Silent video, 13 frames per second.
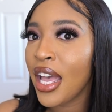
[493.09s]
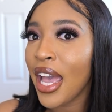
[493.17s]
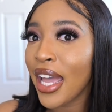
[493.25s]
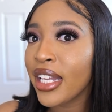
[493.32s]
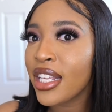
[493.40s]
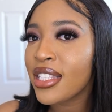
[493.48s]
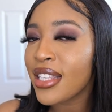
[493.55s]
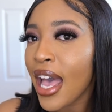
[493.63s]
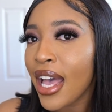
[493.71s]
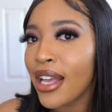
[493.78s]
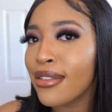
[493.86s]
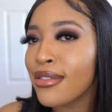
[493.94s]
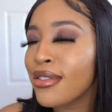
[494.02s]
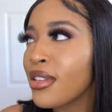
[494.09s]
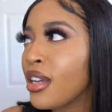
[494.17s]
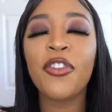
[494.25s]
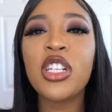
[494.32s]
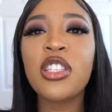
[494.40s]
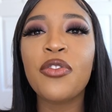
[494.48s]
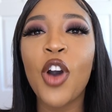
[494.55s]
And he says,
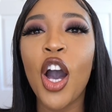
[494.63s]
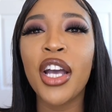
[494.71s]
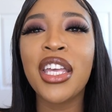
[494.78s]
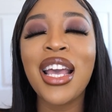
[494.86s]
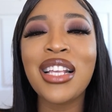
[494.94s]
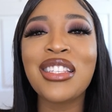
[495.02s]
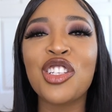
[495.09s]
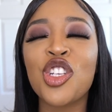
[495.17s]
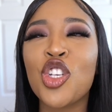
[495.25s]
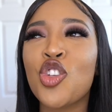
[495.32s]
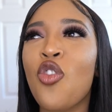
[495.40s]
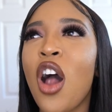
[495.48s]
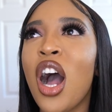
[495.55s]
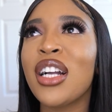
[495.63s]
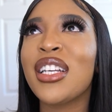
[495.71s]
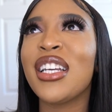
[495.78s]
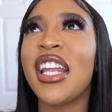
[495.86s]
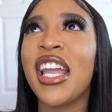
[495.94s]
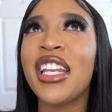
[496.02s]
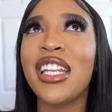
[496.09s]
first of all, he has a strong
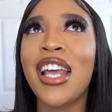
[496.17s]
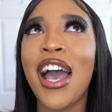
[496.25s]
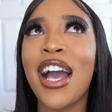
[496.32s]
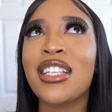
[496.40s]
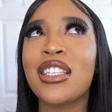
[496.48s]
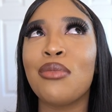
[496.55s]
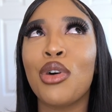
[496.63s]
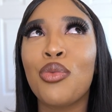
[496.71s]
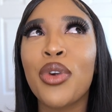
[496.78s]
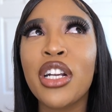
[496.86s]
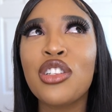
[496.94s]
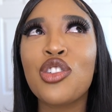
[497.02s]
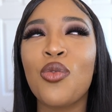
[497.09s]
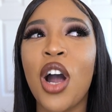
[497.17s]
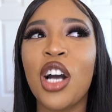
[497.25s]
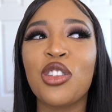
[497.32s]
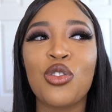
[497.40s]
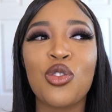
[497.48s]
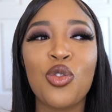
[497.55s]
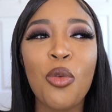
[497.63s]
Canadian accent, but we're in
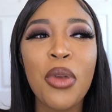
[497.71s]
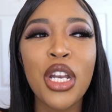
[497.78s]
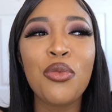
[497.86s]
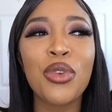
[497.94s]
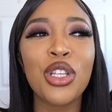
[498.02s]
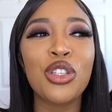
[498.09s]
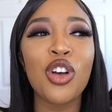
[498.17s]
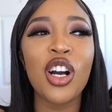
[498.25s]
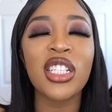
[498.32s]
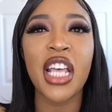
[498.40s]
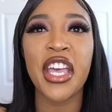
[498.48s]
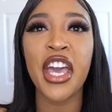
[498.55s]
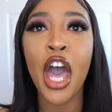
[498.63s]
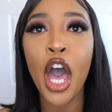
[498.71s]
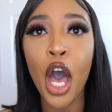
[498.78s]
Toronto, so nobody really talks like